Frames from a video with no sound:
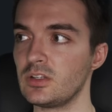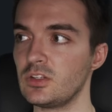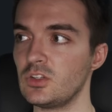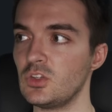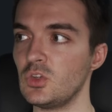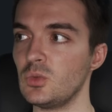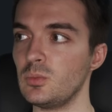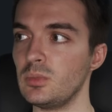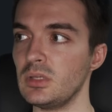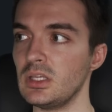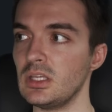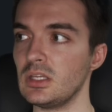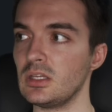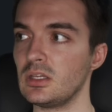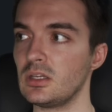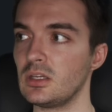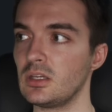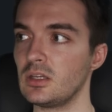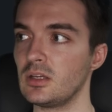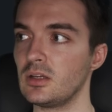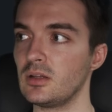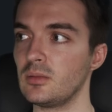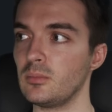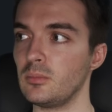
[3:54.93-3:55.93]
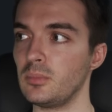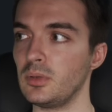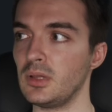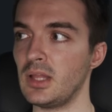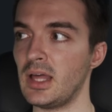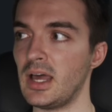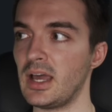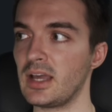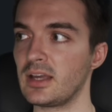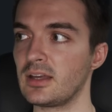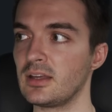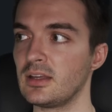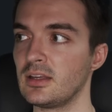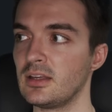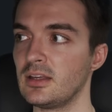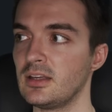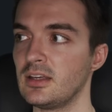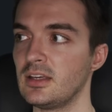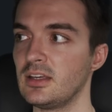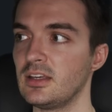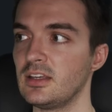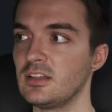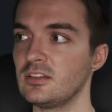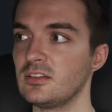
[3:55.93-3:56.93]
to be black.
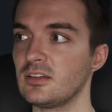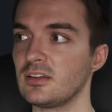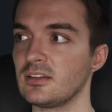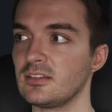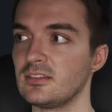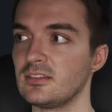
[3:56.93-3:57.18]
So I can